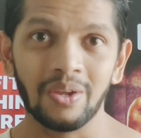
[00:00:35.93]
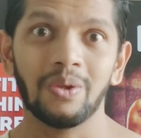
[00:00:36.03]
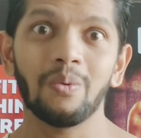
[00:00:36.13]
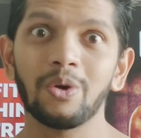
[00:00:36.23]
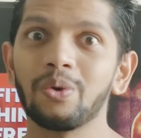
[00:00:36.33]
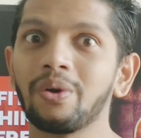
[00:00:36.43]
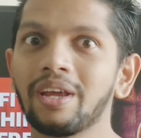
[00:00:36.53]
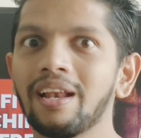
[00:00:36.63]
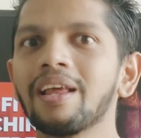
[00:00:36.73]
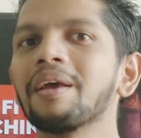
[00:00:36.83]
You want to
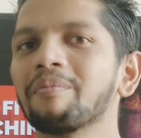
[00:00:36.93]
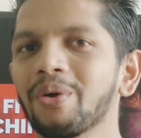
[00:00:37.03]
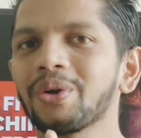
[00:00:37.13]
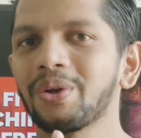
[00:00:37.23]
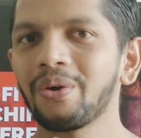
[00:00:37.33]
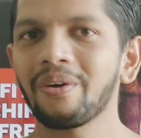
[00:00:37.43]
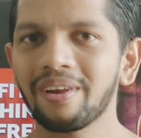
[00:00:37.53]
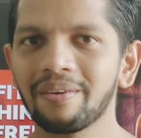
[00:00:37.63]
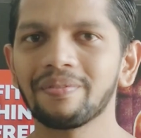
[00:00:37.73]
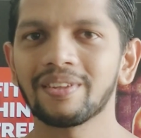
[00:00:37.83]
kill him, not cure
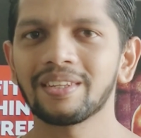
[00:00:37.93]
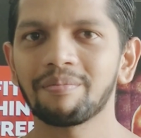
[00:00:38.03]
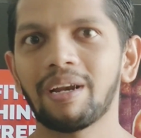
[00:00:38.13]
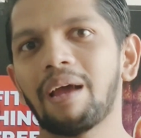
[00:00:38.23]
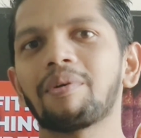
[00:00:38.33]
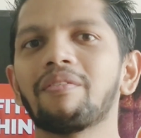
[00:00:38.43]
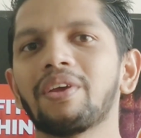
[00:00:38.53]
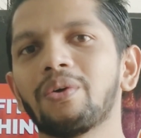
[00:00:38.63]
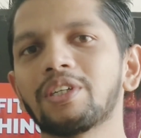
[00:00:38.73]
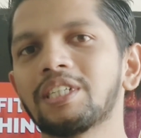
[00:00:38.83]
him. But I'm
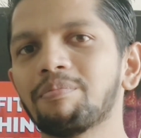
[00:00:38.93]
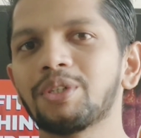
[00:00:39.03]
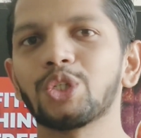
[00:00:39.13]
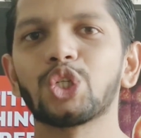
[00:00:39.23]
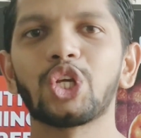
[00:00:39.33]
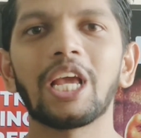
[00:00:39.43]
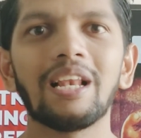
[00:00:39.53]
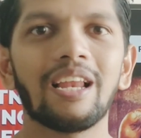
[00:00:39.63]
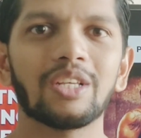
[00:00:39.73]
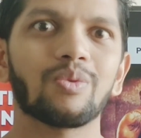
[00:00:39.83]
giving you a tip to
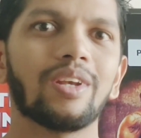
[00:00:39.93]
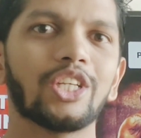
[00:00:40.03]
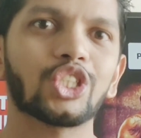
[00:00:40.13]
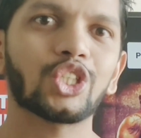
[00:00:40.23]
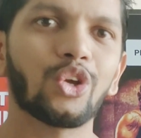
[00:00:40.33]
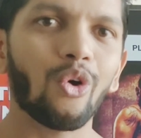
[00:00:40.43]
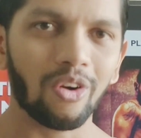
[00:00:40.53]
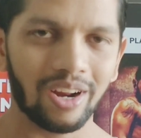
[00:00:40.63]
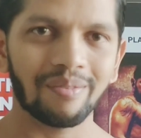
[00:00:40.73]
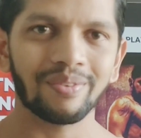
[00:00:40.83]
kill as well as cure
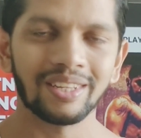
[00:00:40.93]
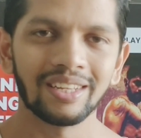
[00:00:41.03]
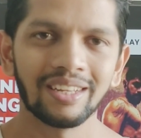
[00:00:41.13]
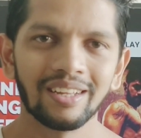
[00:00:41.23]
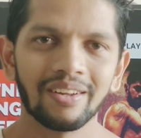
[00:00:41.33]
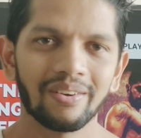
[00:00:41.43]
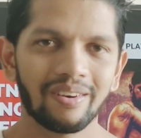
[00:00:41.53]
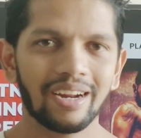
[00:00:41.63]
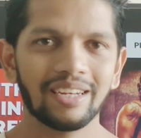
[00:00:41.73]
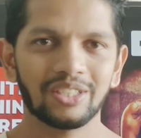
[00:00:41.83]
him.
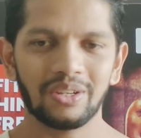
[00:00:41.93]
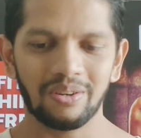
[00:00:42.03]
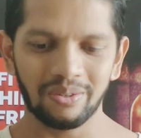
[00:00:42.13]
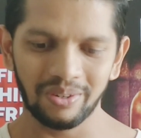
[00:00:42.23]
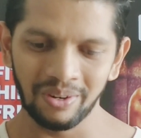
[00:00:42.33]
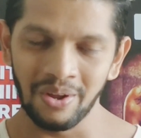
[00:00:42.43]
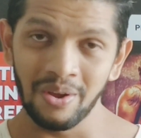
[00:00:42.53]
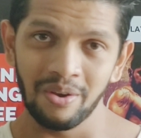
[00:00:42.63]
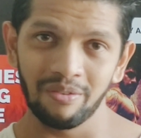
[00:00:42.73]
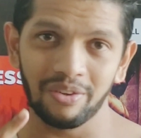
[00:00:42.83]
Right? So,
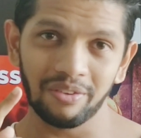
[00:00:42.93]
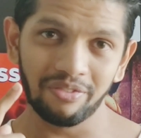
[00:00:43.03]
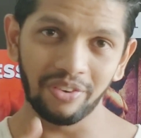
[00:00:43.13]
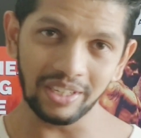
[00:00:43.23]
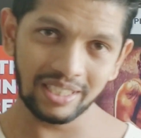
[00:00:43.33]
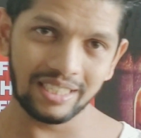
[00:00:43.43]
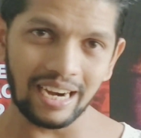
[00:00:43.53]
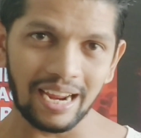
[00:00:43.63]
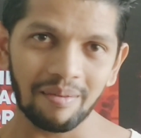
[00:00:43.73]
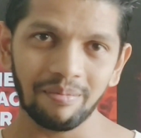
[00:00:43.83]
for the first
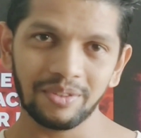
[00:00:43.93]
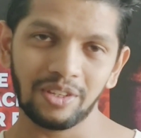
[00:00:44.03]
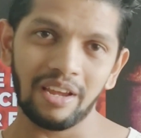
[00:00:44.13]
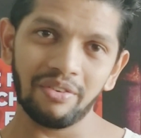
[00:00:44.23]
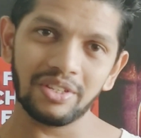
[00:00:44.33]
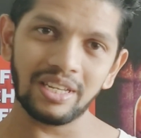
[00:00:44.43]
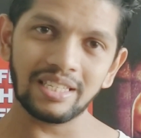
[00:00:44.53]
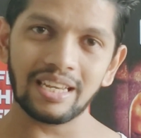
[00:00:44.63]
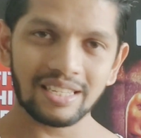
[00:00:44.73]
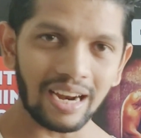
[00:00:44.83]
time ever
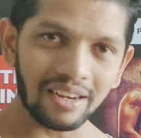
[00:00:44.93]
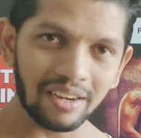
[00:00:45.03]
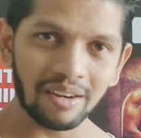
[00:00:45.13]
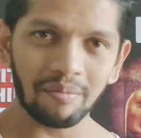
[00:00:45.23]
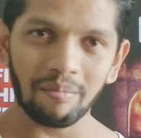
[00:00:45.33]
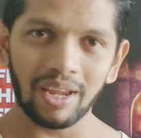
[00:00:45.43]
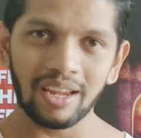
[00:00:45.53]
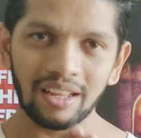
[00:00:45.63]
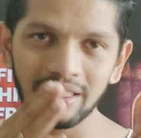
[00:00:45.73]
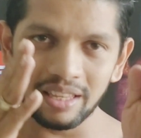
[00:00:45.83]
since I started
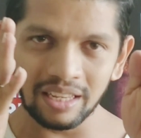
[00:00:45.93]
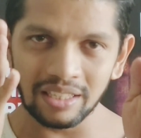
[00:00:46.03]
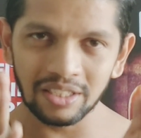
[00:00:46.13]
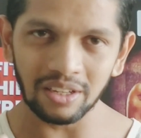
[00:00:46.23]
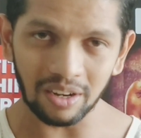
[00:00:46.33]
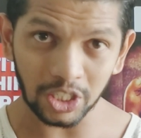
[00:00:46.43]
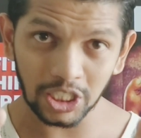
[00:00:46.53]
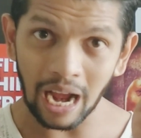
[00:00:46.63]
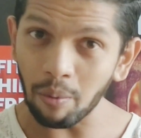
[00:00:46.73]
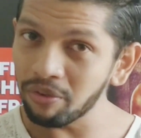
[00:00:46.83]
making these
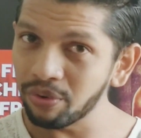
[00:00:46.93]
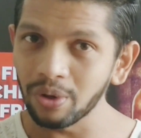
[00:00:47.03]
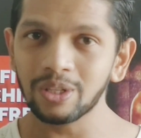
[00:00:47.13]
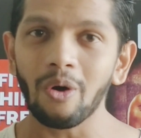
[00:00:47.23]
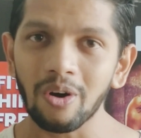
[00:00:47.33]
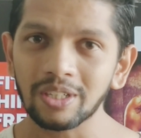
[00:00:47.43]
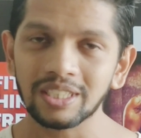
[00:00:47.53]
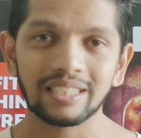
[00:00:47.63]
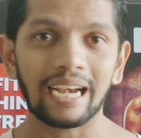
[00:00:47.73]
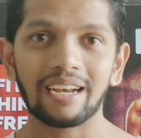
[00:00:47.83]
showerful
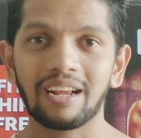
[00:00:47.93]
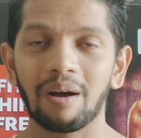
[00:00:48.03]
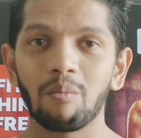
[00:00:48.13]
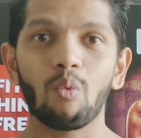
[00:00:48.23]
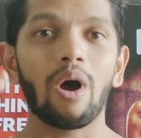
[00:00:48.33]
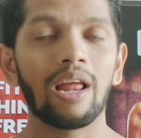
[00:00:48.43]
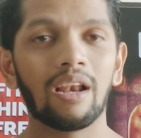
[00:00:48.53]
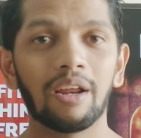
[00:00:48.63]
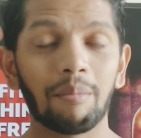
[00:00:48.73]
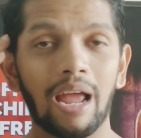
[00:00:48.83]
thoughts that come while
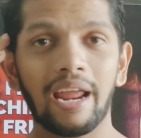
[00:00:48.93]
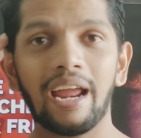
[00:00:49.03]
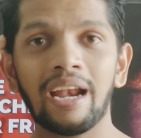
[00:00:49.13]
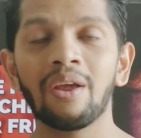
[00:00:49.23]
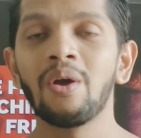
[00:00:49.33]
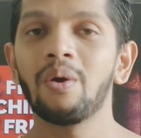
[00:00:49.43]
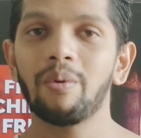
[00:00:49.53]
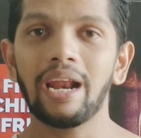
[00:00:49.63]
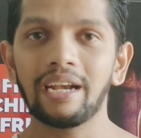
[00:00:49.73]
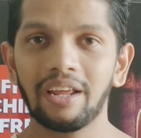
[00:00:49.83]
in my head
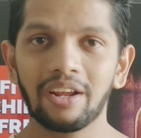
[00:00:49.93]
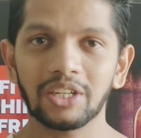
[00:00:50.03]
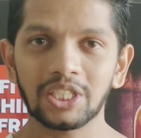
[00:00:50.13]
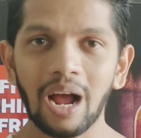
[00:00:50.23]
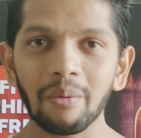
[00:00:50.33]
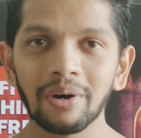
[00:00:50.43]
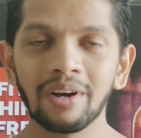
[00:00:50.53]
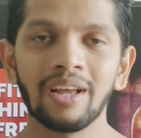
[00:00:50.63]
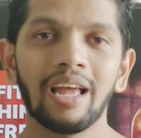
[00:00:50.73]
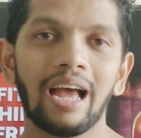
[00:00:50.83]
when I take a shower,
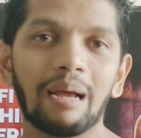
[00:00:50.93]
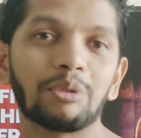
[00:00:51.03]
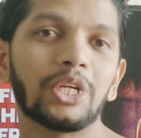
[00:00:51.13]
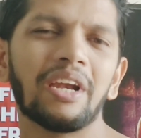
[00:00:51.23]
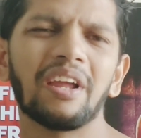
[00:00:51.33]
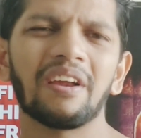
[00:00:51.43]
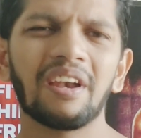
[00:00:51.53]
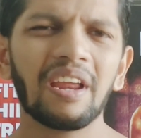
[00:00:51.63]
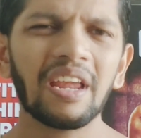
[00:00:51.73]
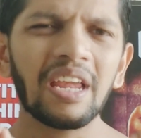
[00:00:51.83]
I'm sharing
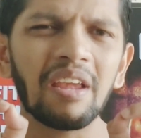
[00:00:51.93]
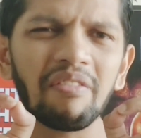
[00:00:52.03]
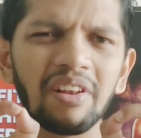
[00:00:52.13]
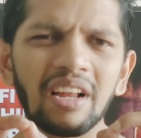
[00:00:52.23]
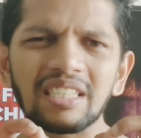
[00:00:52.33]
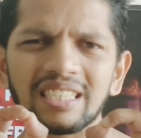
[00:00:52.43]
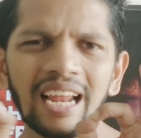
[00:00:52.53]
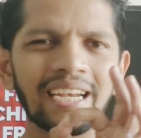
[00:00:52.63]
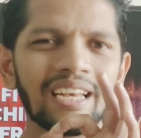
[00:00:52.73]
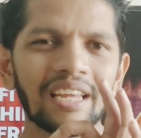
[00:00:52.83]
a
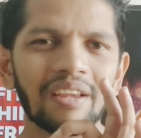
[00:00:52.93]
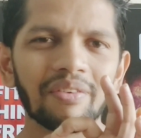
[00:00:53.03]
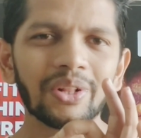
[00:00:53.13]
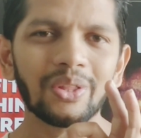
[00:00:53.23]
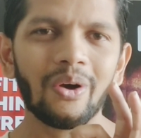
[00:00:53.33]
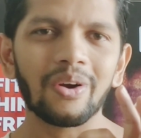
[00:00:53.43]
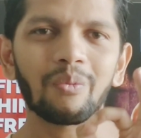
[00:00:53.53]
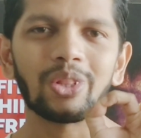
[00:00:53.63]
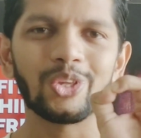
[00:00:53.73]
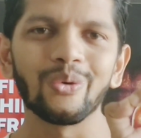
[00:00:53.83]
slightly evil thought
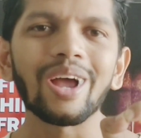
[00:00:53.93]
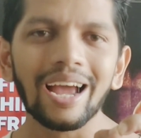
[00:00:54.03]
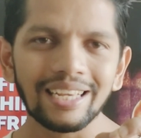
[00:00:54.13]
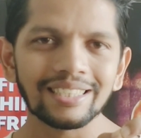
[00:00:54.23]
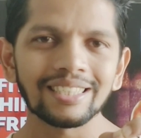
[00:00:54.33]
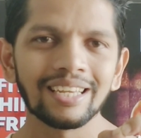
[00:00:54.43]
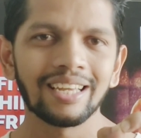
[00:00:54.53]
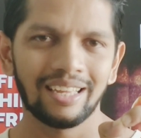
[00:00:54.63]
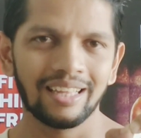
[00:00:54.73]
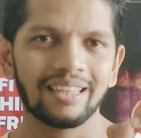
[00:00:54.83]
with you guys
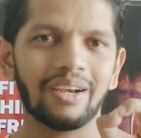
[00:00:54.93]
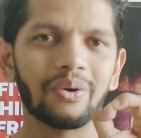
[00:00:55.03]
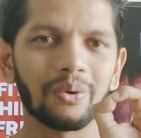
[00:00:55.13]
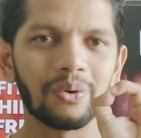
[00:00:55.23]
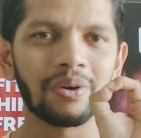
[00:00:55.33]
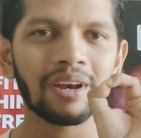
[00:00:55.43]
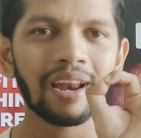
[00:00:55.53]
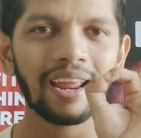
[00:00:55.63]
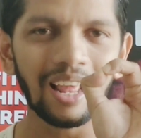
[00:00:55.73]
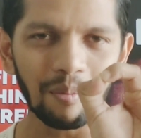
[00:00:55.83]
that could
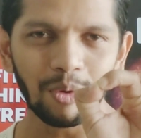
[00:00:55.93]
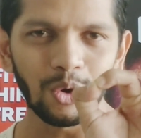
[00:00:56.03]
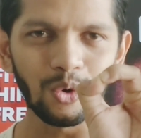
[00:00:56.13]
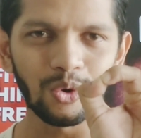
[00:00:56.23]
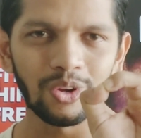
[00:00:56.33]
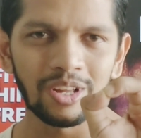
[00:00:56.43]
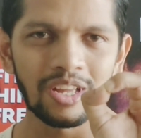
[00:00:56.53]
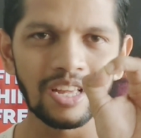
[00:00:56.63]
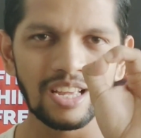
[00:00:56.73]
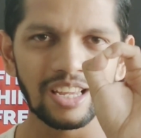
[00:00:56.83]
help you
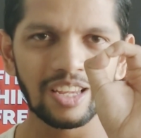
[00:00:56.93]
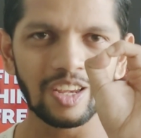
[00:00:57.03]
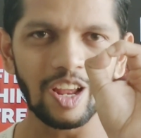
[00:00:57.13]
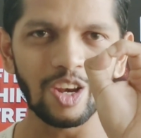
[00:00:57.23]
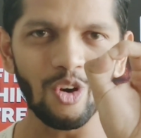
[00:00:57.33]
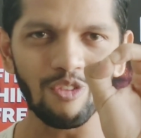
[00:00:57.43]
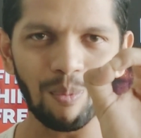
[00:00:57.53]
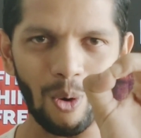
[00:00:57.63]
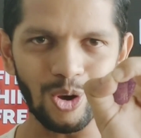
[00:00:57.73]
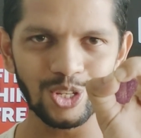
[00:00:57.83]
kill your
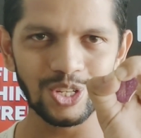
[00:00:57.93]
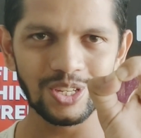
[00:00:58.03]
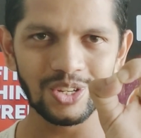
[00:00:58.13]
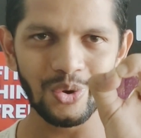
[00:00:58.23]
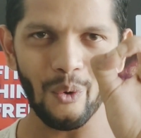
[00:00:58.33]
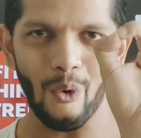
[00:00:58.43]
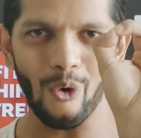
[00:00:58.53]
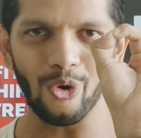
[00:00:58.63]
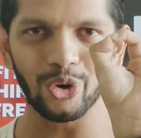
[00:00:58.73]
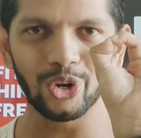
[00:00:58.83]
boss
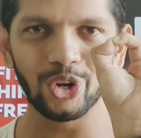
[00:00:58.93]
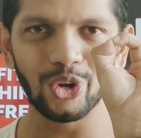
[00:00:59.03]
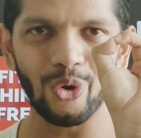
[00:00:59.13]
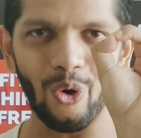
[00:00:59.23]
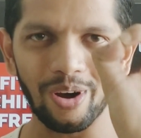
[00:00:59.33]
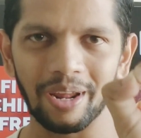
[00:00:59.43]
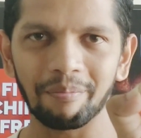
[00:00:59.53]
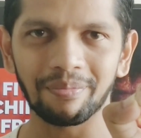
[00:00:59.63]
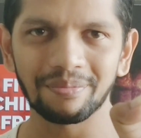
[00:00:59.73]
or cure him.